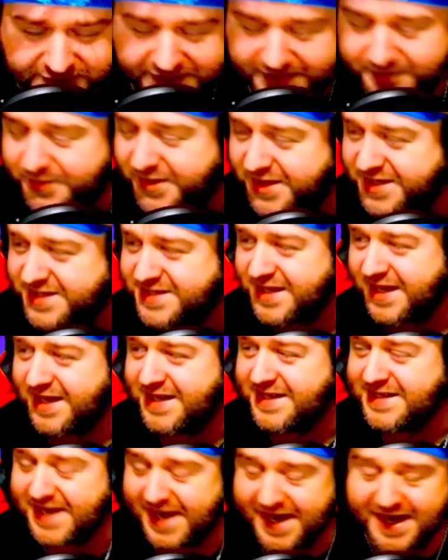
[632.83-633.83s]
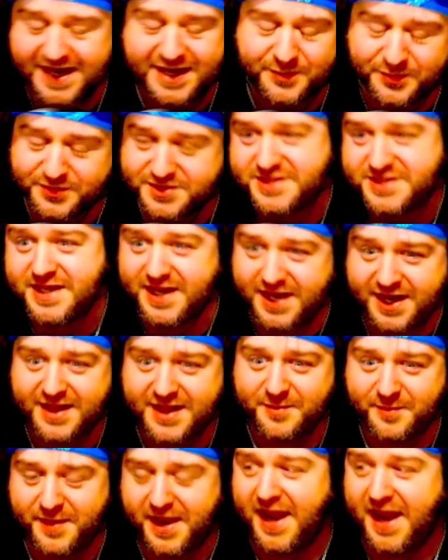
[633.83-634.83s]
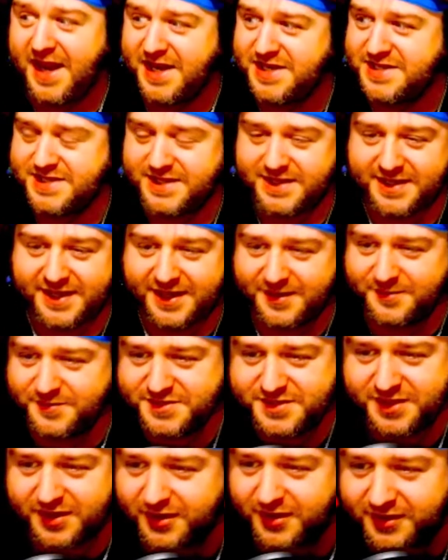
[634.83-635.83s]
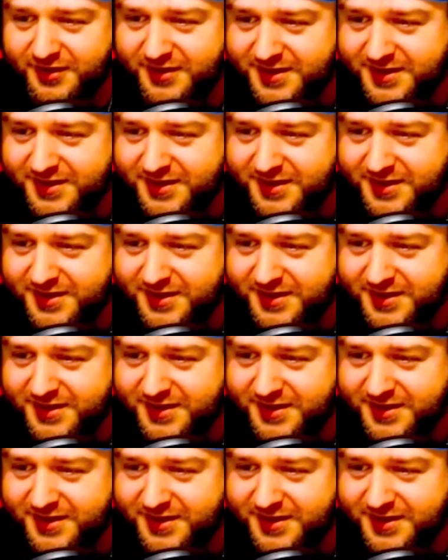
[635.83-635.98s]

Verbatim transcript: missed like 90% of the magic. I'm sorry.